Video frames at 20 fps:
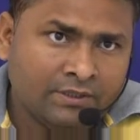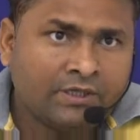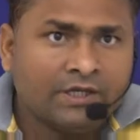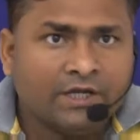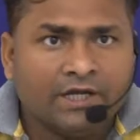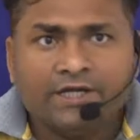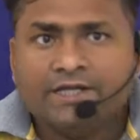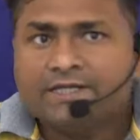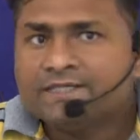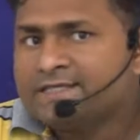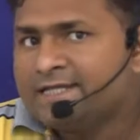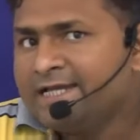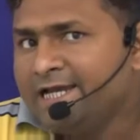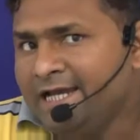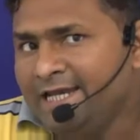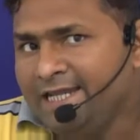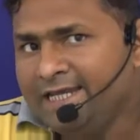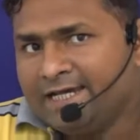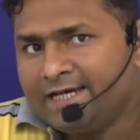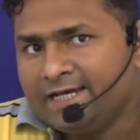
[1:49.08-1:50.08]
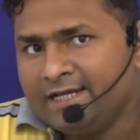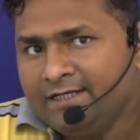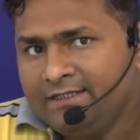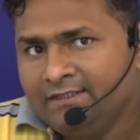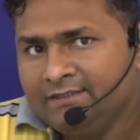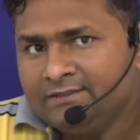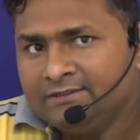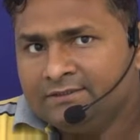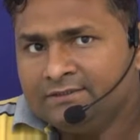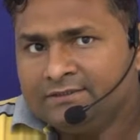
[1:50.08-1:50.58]
it is clear
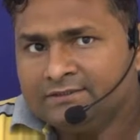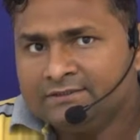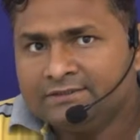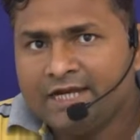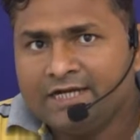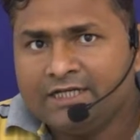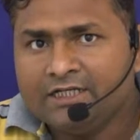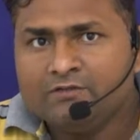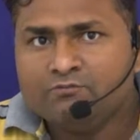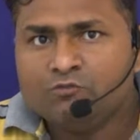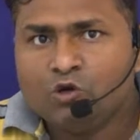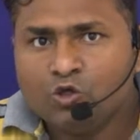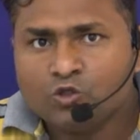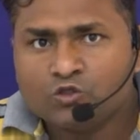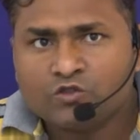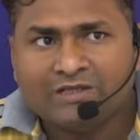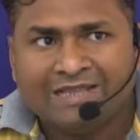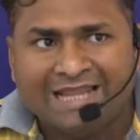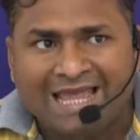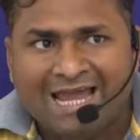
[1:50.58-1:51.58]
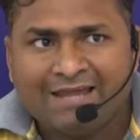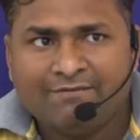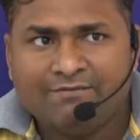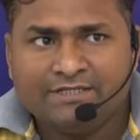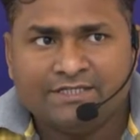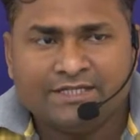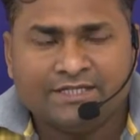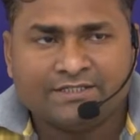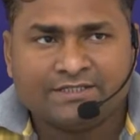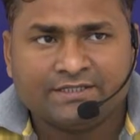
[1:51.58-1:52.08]
that in most
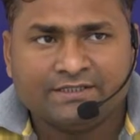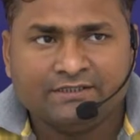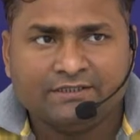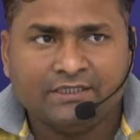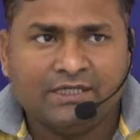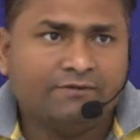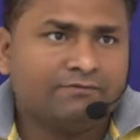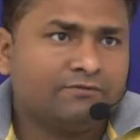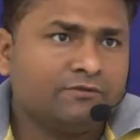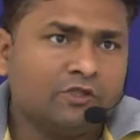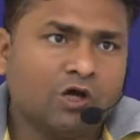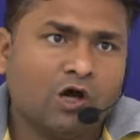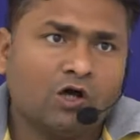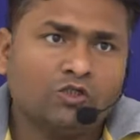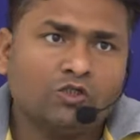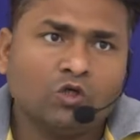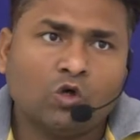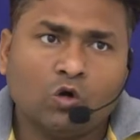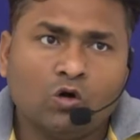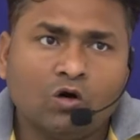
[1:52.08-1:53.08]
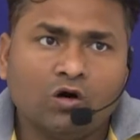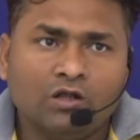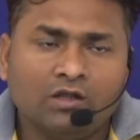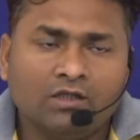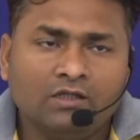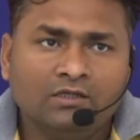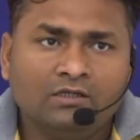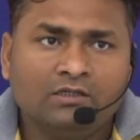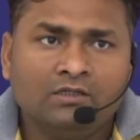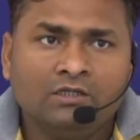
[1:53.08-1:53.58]
languages, if not
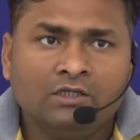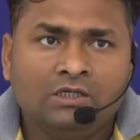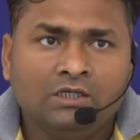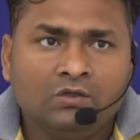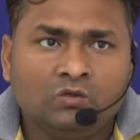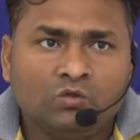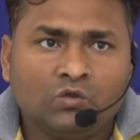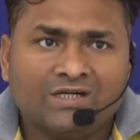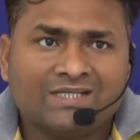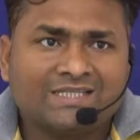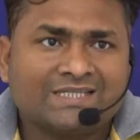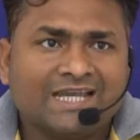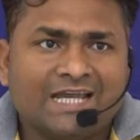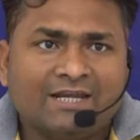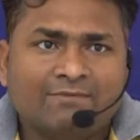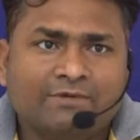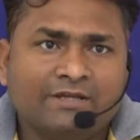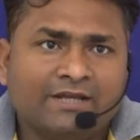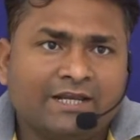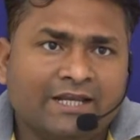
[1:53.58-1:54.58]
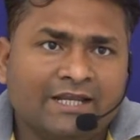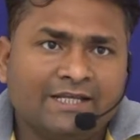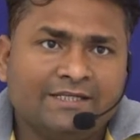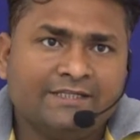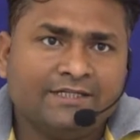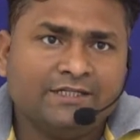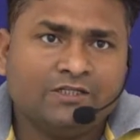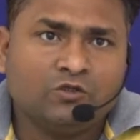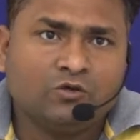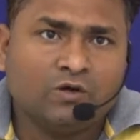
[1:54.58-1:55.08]
all, words can be
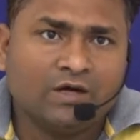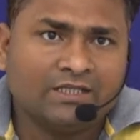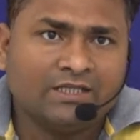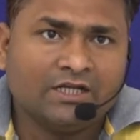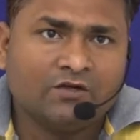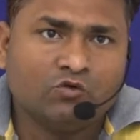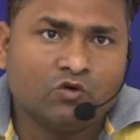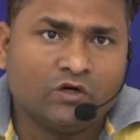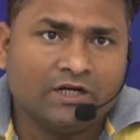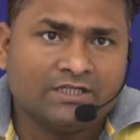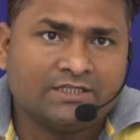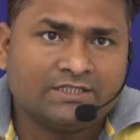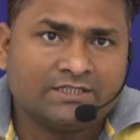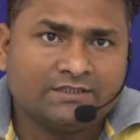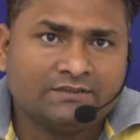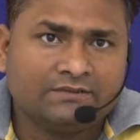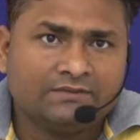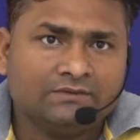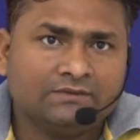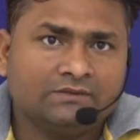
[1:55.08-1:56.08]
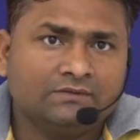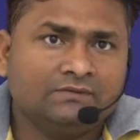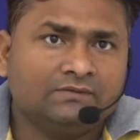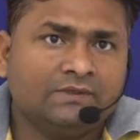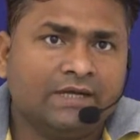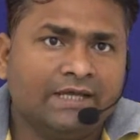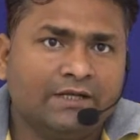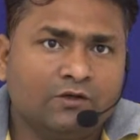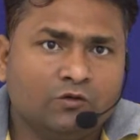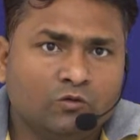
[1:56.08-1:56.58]
related to other words
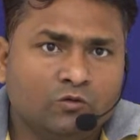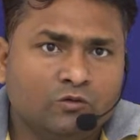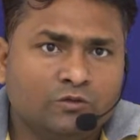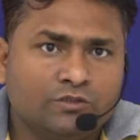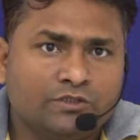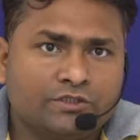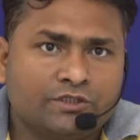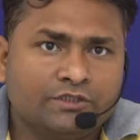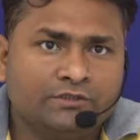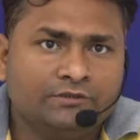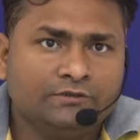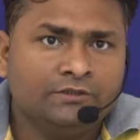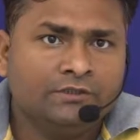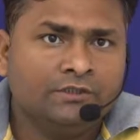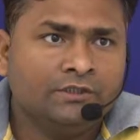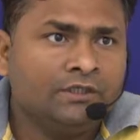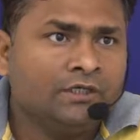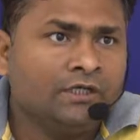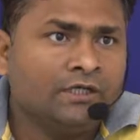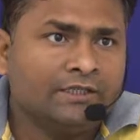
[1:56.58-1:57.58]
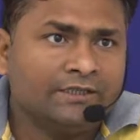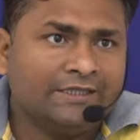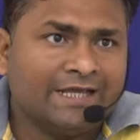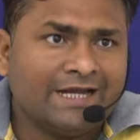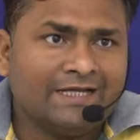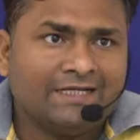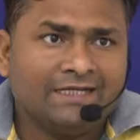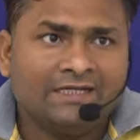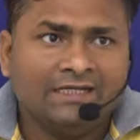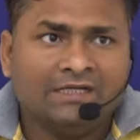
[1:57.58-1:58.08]
by rules
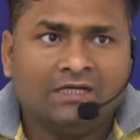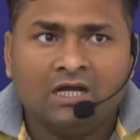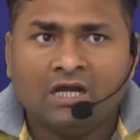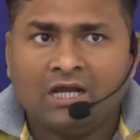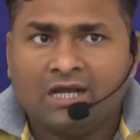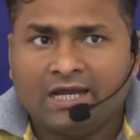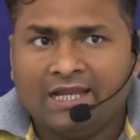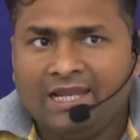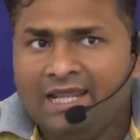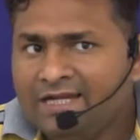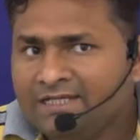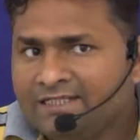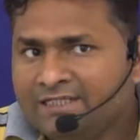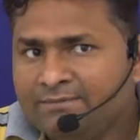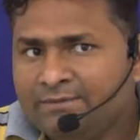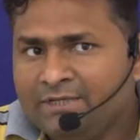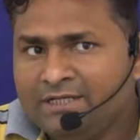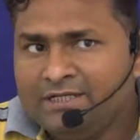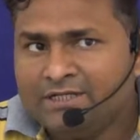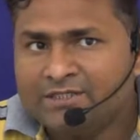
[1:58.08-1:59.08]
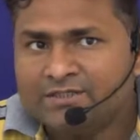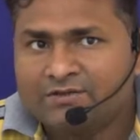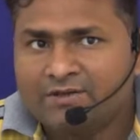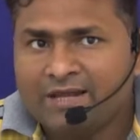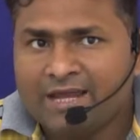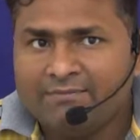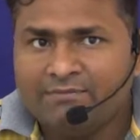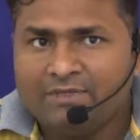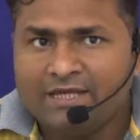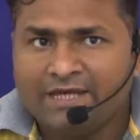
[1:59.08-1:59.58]
that collectively
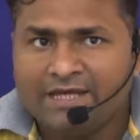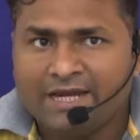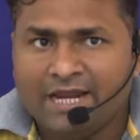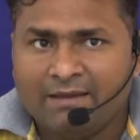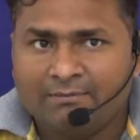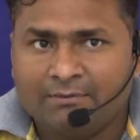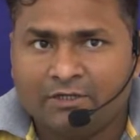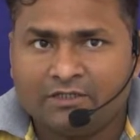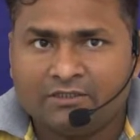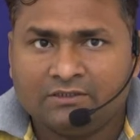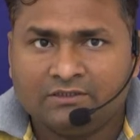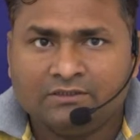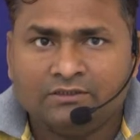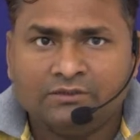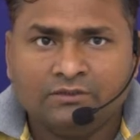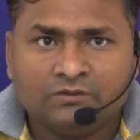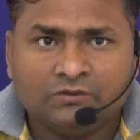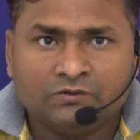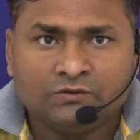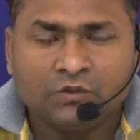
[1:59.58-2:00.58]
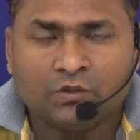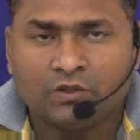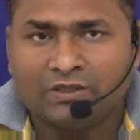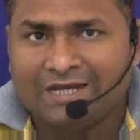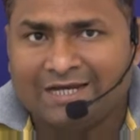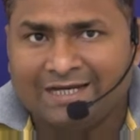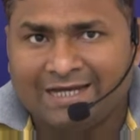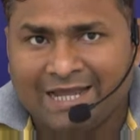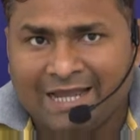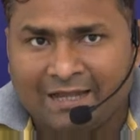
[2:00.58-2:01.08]
describe the grammar for
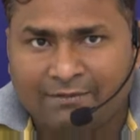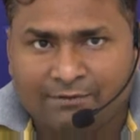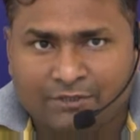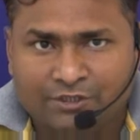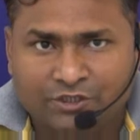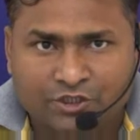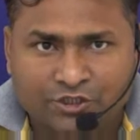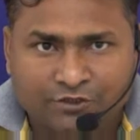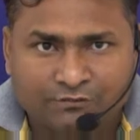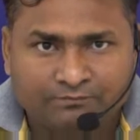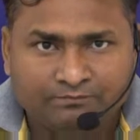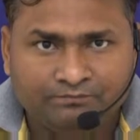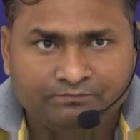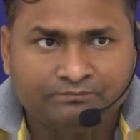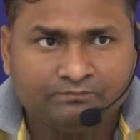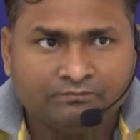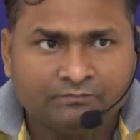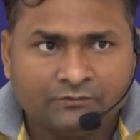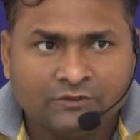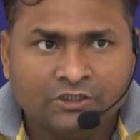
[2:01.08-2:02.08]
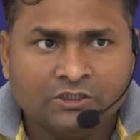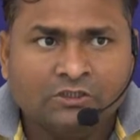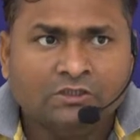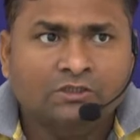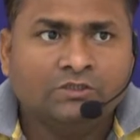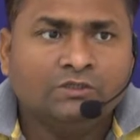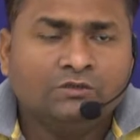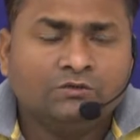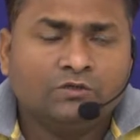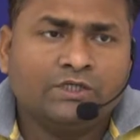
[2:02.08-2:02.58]
that language.
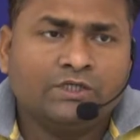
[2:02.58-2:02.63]
For